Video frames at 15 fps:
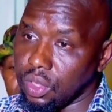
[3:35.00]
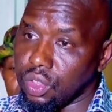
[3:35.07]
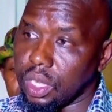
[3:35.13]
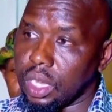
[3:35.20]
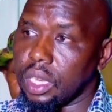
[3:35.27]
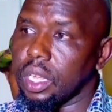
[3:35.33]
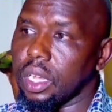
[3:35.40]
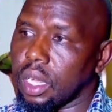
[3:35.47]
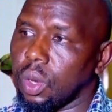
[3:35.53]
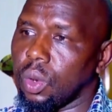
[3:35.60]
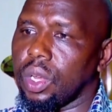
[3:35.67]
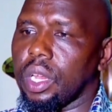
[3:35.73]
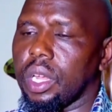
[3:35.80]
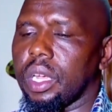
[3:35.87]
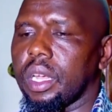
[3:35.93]
injured,
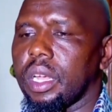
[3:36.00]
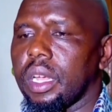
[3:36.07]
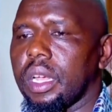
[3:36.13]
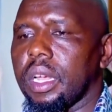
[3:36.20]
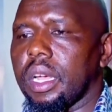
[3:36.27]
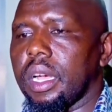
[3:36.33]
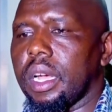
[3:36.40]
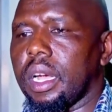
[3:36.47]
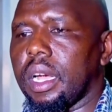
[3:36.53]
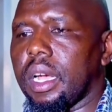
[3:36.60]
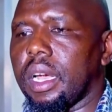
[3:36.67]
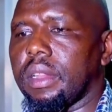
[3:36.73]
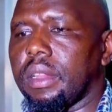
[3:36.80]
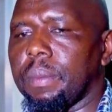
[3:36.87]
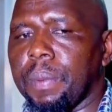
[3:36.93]
including
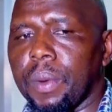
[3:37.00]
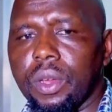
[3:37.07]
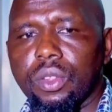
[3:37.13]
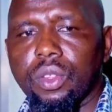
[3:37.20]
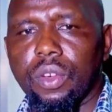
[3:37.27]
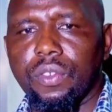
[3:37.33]
the police